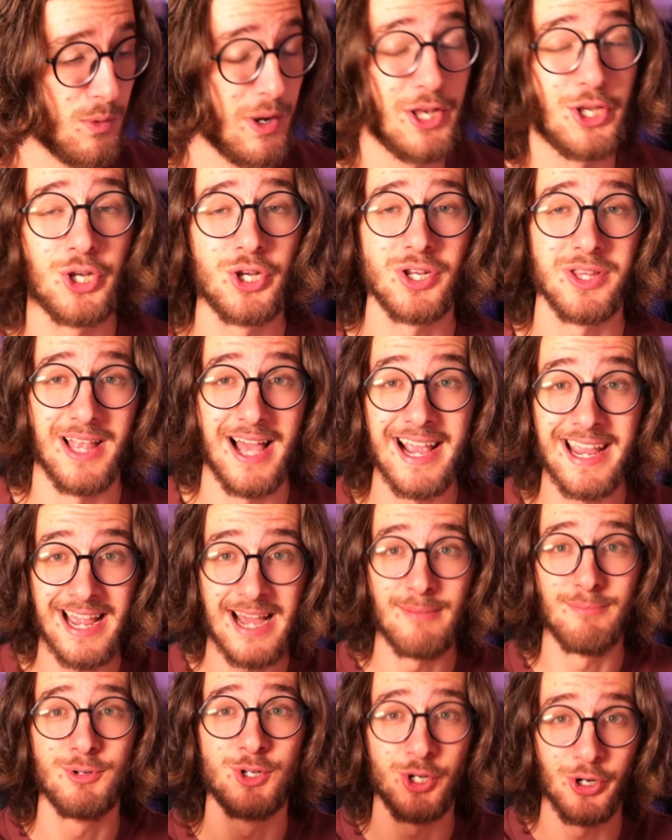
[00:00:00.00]
which, like
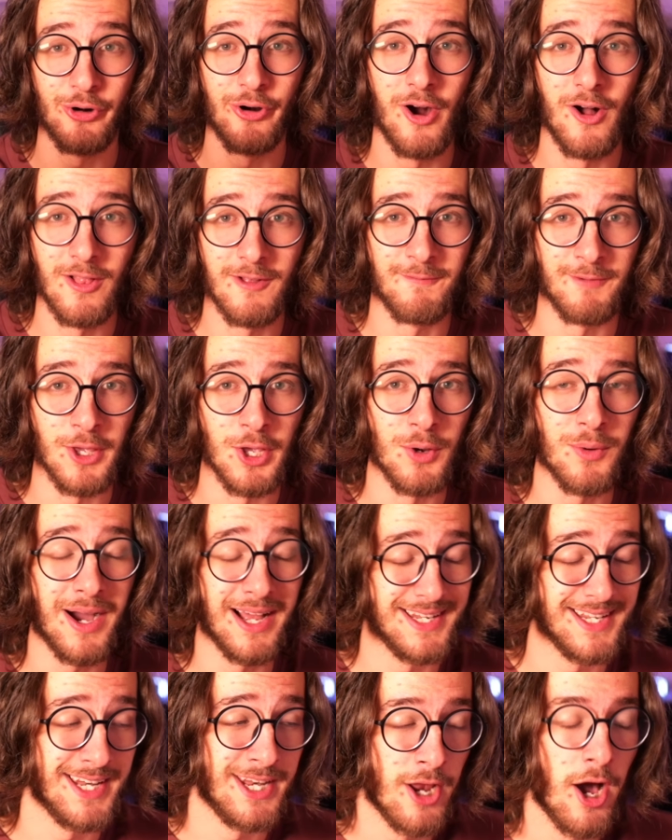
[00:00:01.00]
I'm sure all of you,
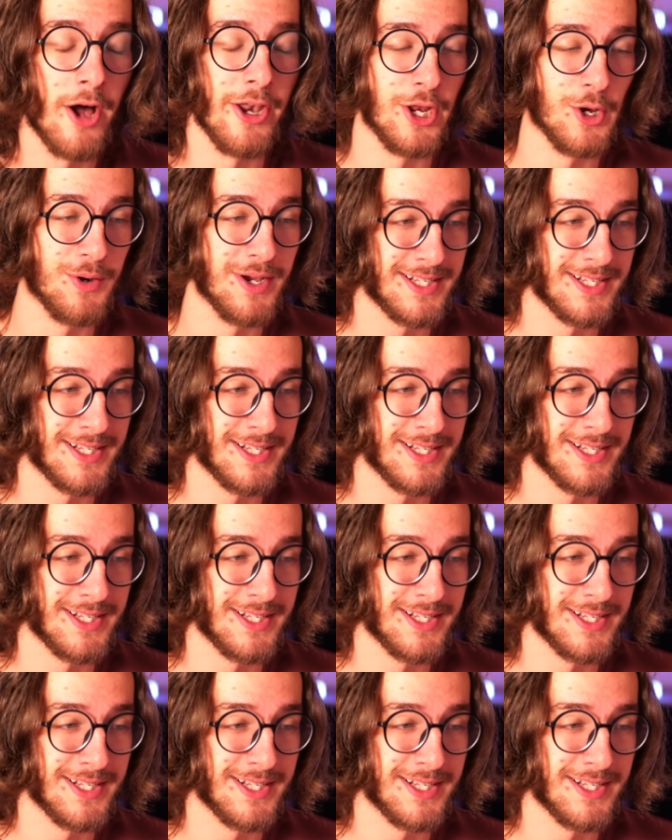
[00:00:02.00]
I did not know